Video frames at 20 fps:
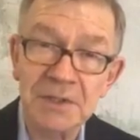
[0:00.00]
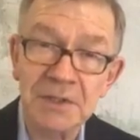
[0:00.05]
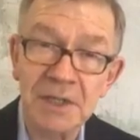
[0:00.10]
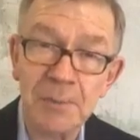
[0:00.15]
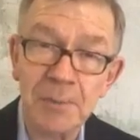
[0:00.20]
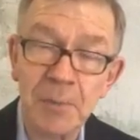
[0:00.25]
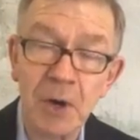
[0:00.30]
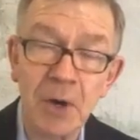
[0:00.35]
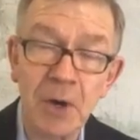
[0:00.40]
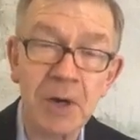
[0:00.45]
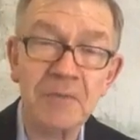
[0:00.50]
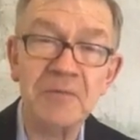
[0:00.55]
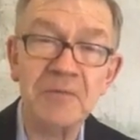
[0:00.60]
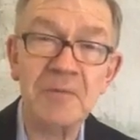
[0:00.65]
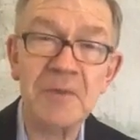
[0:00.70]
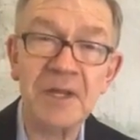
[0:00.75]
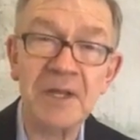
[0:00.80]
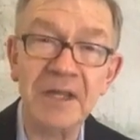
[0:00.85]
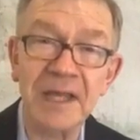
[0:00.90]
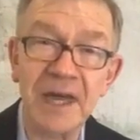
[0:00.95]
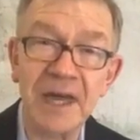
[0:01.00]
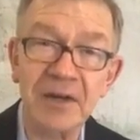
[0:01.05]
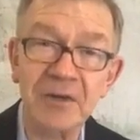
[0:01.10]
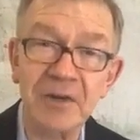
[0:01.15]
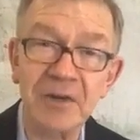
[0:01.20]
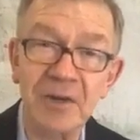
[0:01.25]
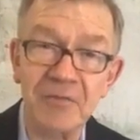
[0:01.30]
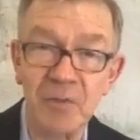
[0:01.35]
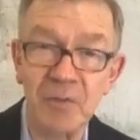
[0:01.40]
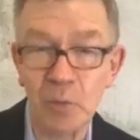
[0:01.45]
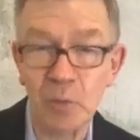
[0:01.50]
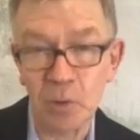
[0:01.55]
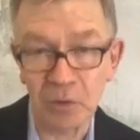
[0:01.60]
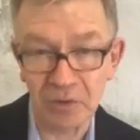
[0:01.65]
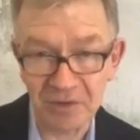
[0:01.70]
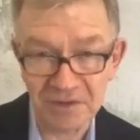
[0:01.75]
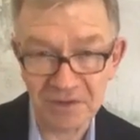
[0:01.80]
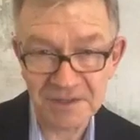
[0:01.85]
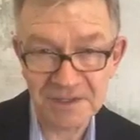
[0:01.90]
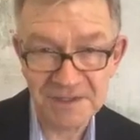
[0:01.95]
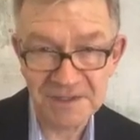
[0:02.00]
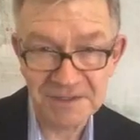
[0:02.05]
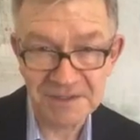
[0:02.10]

apart from the clatter of the world.